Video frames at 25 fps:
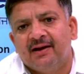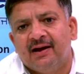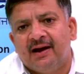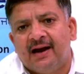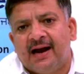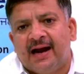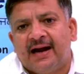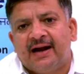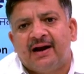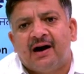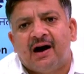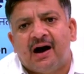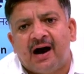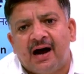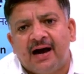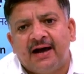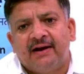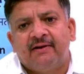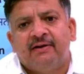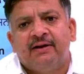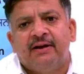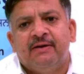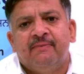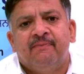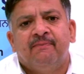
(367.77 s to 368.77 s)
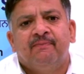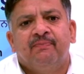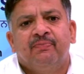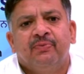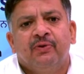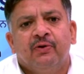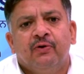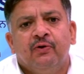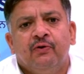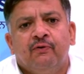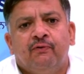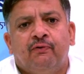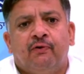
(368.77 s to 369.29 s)
and hire him
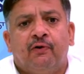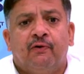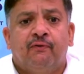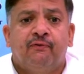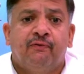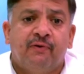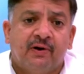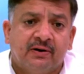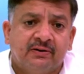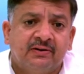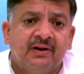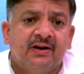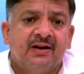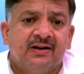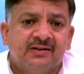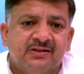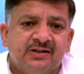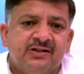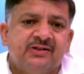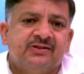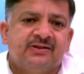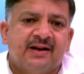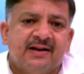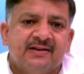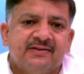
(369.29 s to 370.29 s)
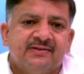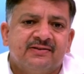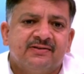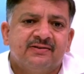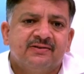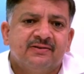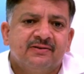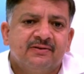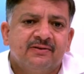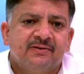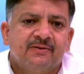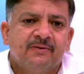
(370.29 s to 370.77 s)
for further assistance.